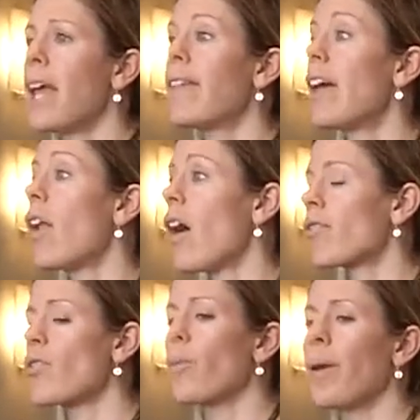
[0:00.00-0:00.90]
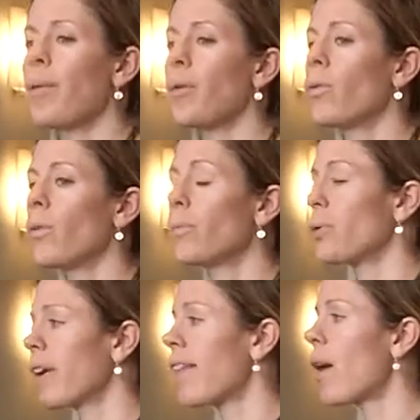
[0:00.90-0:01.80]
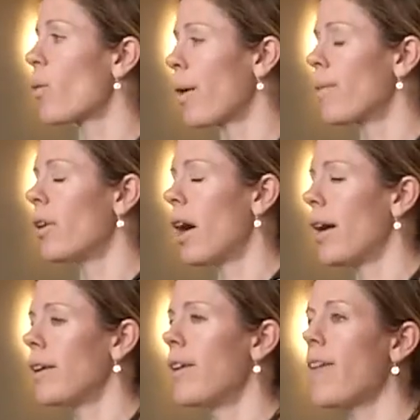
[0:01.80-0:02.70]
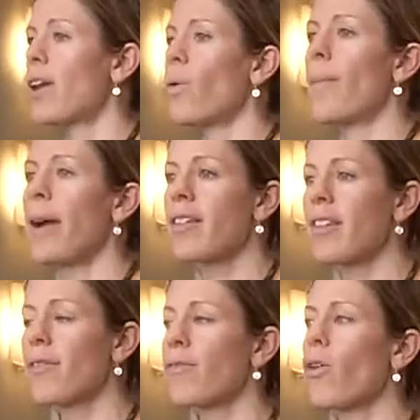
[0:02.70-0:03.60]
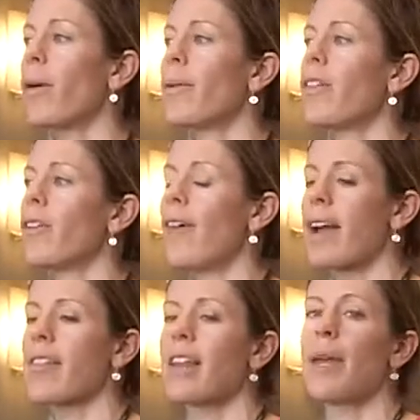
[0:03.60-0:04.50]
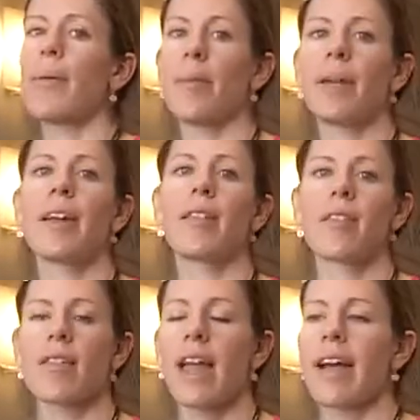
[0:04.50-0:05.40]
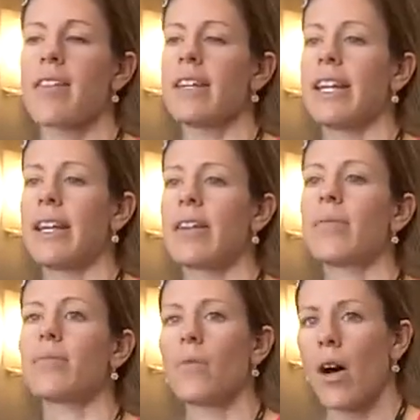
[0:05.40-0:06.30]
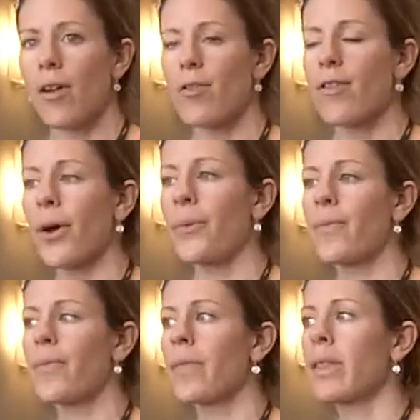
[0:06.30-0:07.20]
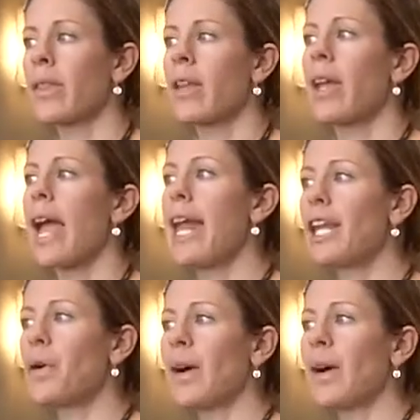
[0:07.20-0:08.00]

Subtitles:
And then also baby, bring that Nevada Web IZ form, and they'll vaccinate baby as needed also. Any